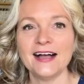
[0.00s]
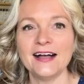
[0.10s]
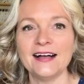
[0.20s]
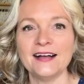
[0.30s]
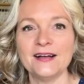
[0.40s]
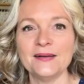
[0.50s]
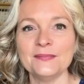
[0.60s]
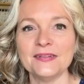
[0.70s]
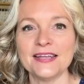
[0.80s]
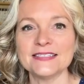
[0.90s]

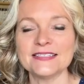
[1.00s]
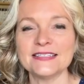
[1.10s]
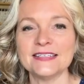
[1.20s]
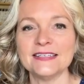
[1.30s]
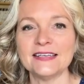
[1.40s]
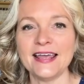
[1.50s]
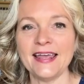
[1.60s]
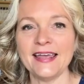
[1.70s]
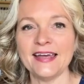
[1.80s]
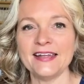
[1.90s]
Um, let's see.
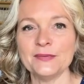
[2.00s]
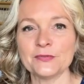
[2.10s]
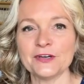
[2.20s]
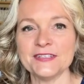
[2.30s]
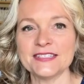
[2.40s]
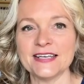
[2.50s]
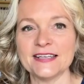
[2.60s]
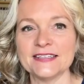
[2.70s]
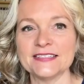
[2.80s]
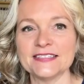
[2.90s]
Anne Marie
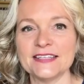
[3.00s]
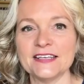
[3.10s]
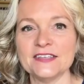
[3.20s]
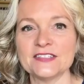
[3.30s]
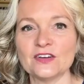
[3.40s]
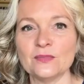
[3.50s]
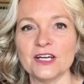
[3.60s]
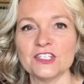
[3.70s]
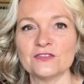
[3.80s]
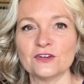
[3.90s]
says, Thank you so
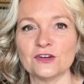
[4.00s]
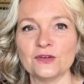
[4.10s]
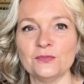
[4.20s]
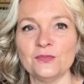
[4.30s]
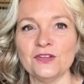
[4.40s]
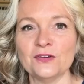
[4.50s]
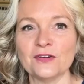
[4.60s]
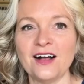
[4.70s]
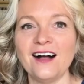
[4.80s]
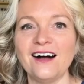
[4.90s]
much for
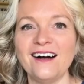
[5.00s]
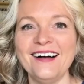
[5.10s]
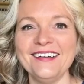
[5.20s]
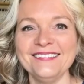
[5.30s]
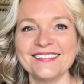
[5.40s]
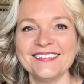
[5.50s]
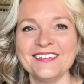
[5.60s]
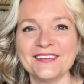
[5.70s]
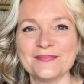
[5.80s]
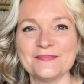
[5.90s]
your awe.
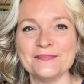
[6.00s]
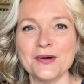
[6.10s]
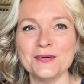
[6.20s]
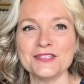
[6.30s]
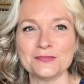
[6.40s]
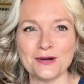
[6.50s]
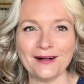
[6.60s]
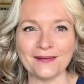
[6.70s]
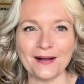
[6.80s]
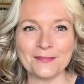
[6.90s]
You're most
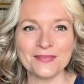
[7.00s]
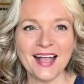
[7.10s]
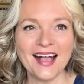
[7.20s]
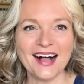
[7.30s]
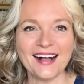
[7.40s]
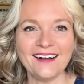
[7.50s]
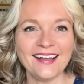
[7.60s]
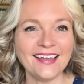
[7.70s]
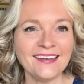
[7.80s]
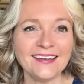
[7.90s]
welcome.
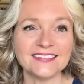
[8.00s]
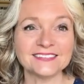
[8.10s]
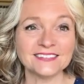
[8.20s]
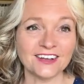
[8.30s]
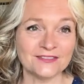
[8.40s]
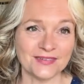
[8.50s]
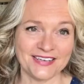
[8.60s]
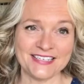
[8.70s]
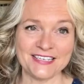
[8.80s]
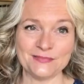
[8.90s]
I love
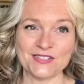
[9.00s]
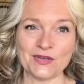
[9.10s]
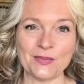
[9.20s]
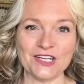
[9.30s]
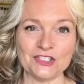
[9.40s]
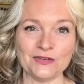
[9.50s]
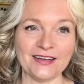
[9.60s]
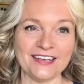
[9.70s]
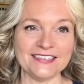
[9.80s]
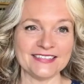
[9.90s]
my team so much,
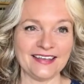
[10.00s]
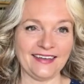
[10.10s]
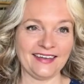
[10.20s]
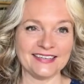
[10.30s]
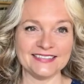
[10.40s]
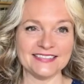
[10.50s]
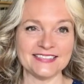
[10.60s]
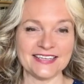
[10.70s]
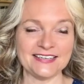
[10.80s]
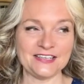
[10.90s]
you guys,
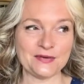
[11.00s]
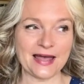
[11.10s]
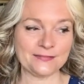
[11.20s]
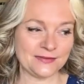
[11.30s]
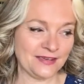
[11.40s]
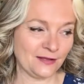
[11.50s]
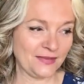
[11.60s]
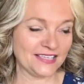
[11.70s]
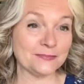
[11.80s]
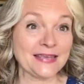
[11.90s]
and sending you happy
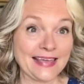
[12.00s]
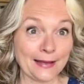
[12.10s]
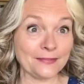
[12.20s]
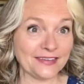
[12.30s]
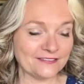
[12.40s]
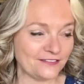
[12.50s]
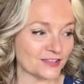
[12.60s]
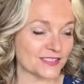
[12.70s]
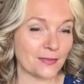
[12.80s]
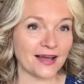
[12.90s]
mail makes me happy. It
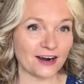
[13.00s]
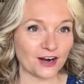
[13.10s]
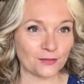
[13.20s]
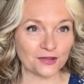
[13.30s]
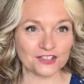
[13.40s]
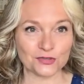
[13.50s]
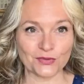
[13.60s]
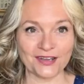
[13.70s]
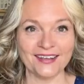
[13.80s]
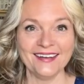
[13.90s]
fills my heart with
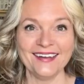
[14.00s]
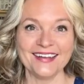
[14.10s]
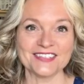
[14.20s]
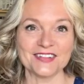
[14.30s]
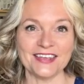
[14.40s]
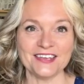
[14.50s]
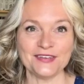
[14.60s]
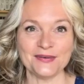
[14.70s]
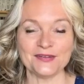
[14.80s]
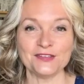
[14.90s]
joy. So
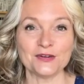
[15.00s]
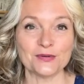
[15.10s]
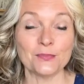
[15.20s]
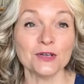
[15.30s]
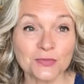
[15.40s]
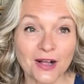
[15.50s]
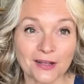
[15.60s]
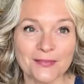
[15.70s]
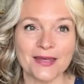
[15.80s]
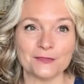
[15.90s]
thank you. You're most
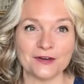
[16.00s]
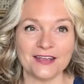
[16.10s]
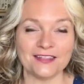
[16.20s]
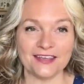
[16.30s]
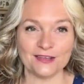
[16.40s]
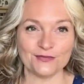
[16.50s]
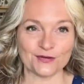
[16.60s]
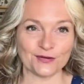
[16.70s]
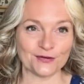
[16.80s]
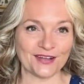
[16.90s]
welcome, Anne Marie, and thank
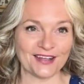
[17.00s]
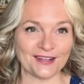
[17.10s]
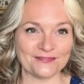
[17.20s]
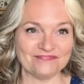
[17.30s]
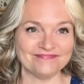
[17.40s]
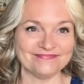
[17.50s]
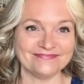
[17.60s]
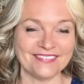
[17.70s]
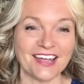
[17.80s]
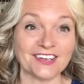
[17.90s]
you for um,
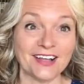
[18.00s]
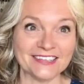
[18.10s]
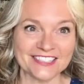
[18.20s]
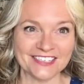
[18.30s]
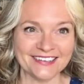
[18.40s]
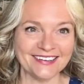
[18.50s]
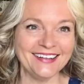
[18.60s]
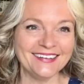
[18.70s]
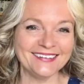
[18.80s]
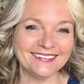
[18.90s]
acknowledging
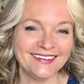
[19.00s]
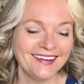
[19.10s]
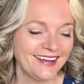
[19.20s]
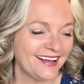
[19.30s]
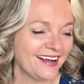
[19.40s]
it.